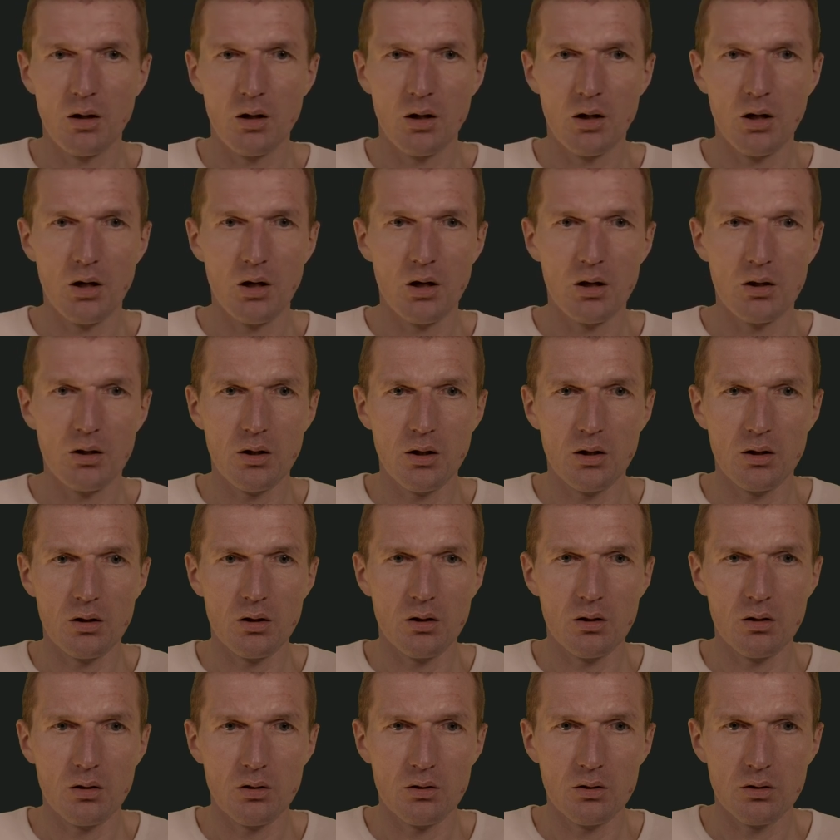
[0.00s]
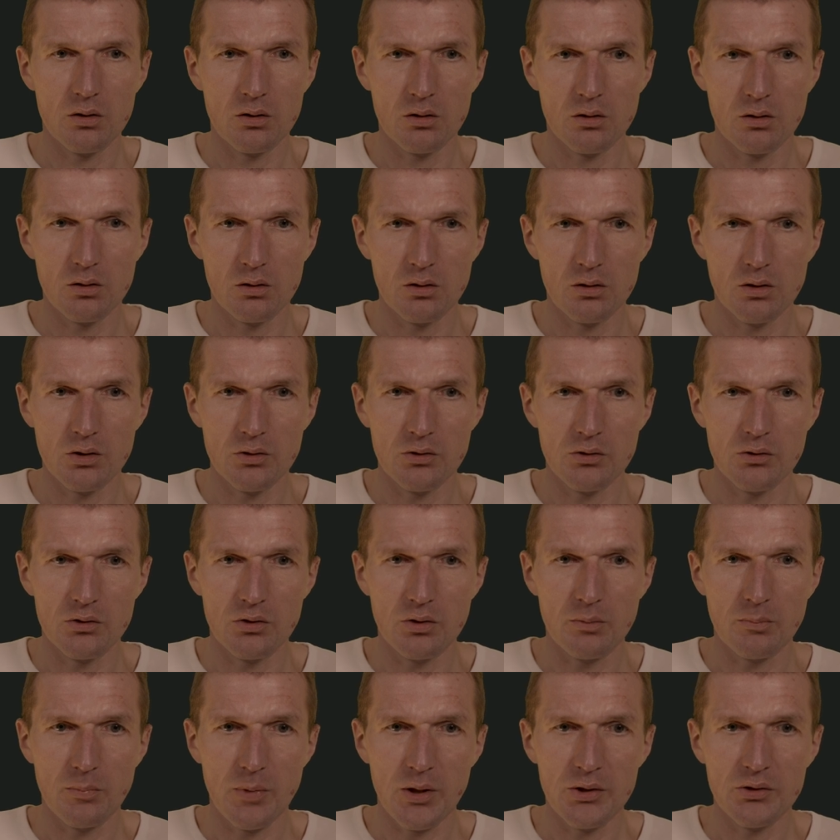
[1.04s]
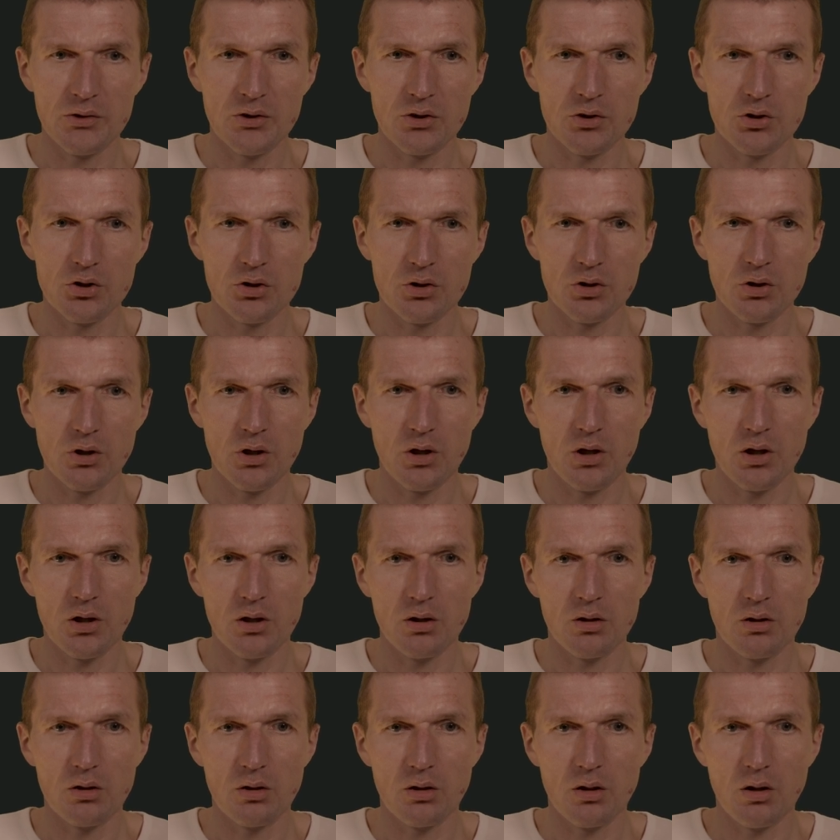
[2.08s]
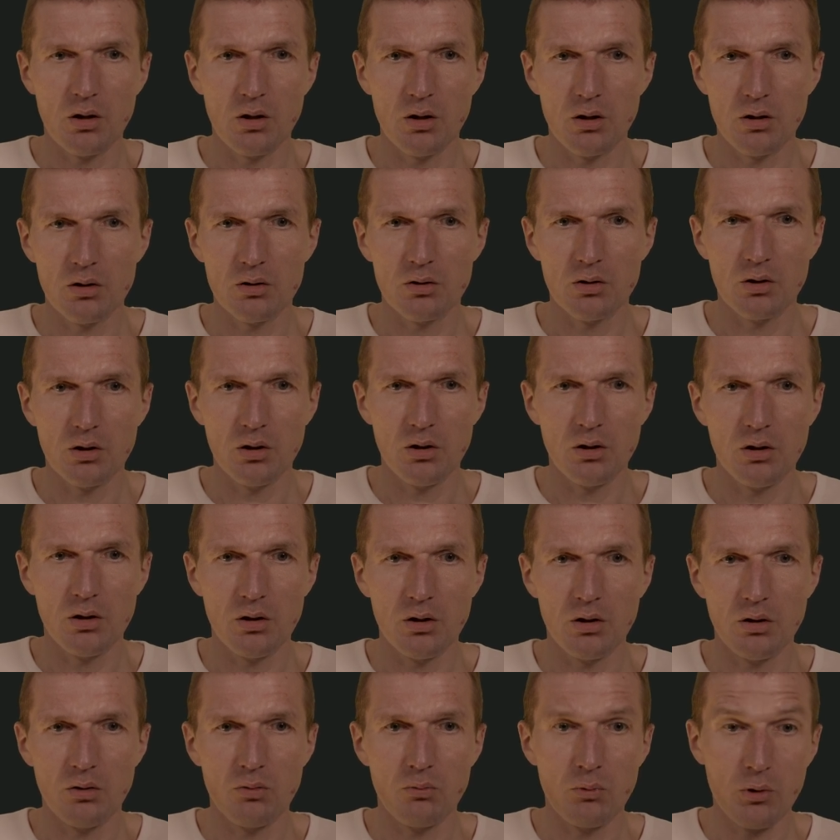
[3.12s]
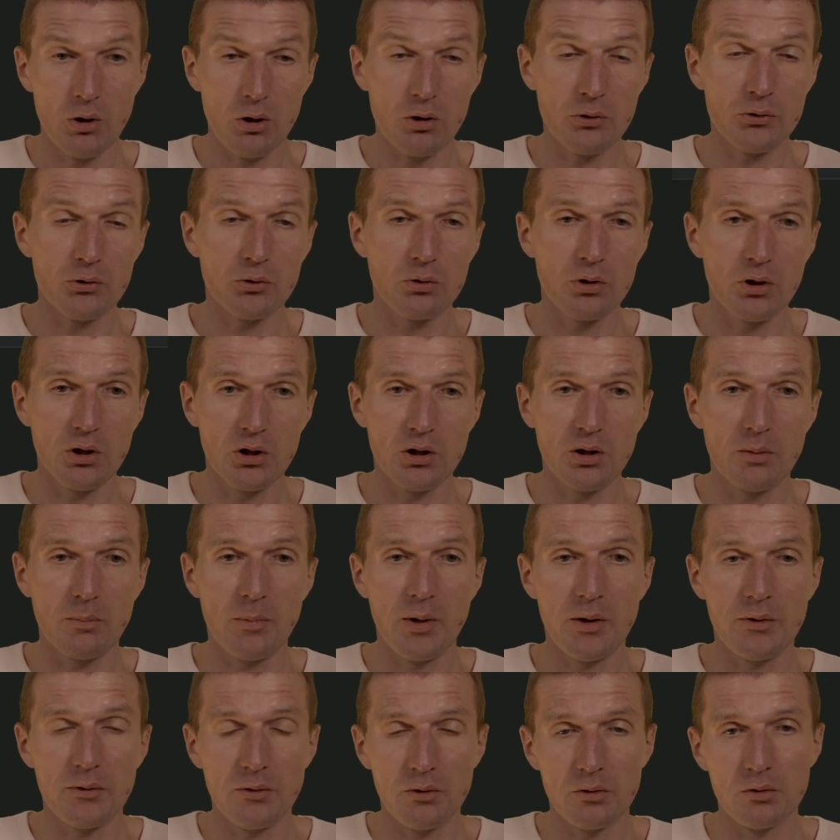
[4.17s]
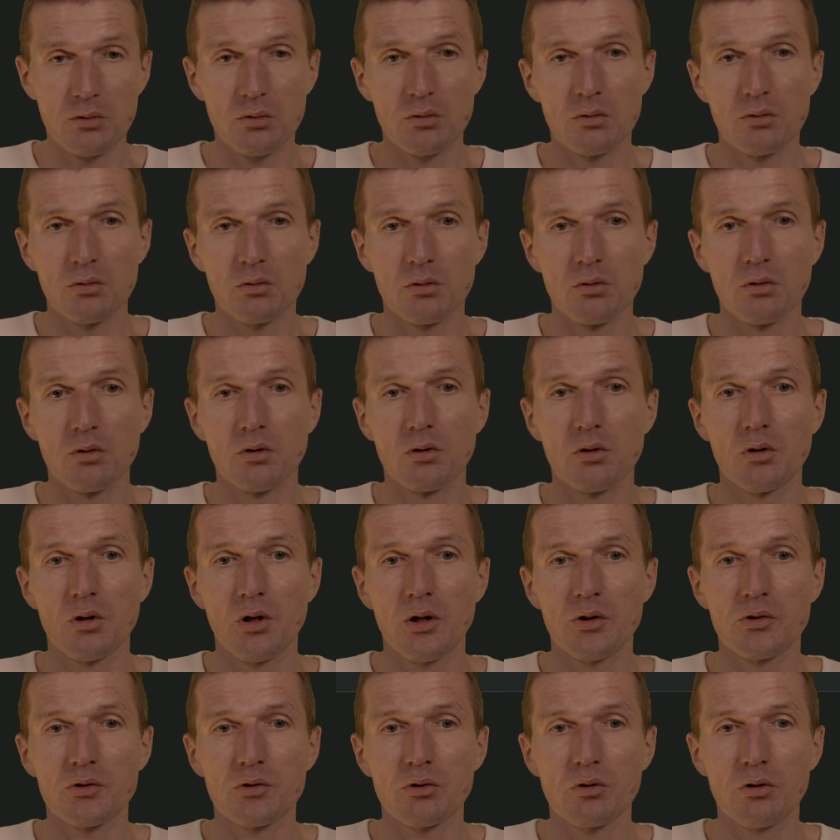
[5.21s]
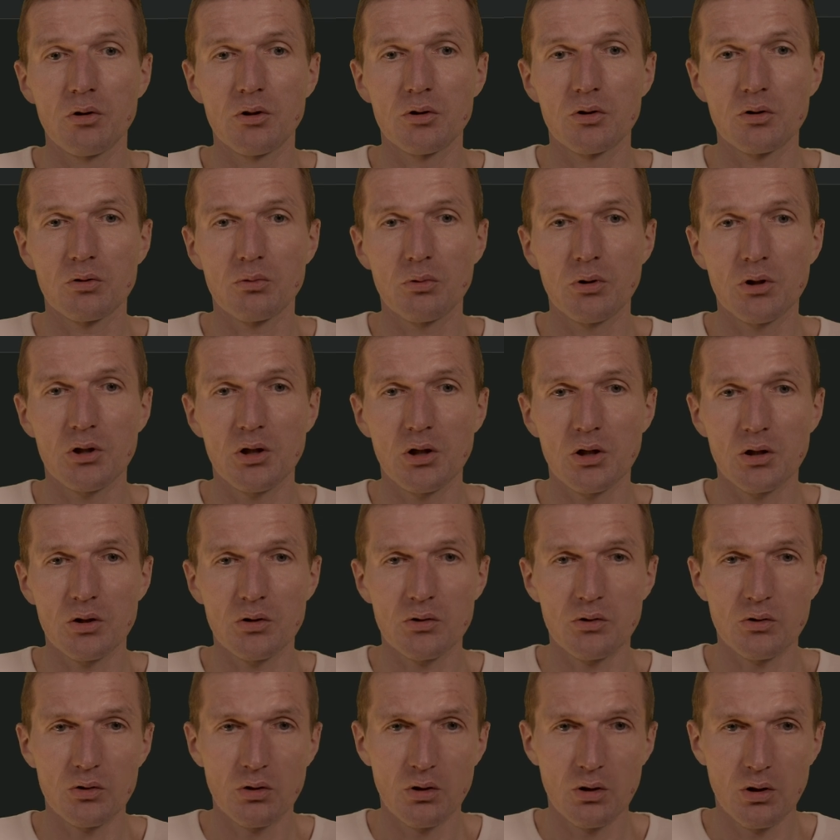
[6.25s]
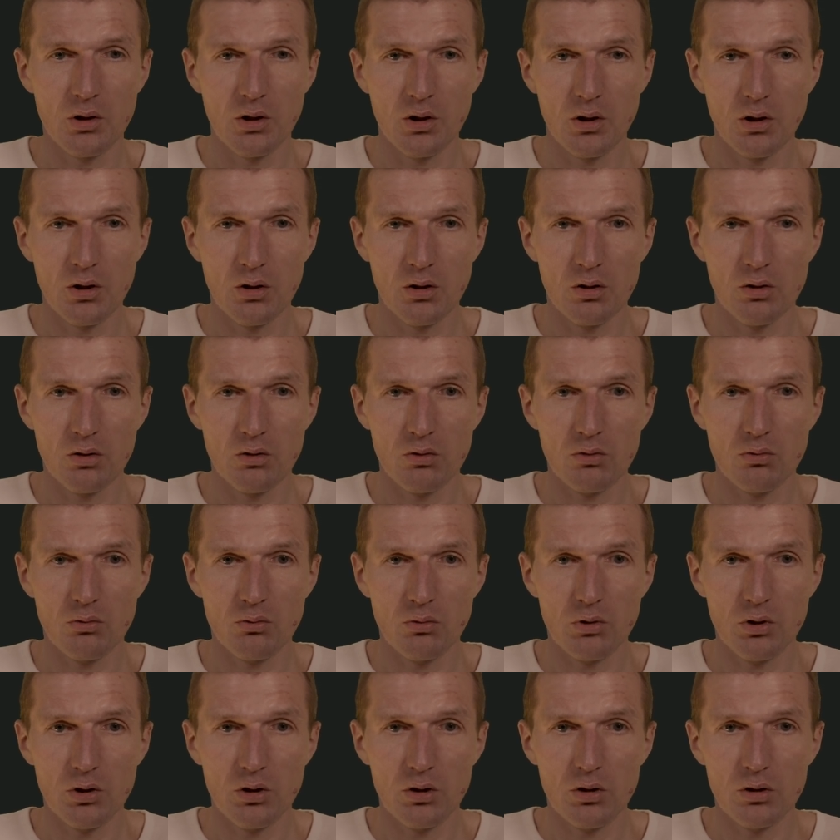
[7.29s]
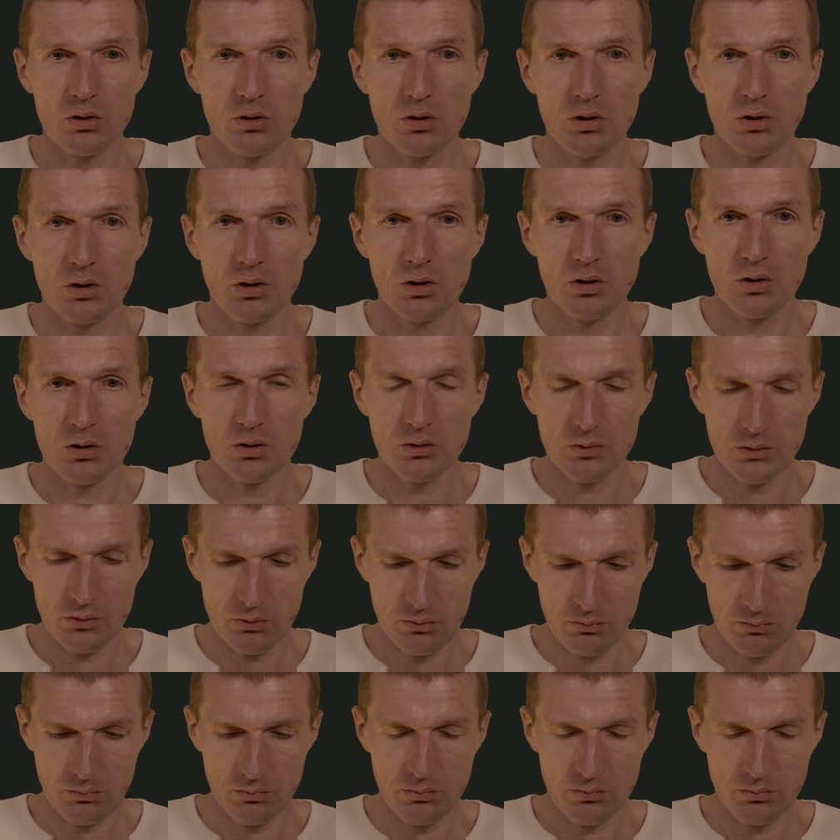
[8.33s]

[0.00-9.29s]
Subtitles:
And then this is the message. And we also need a method. Let's call it greetings. Greetings.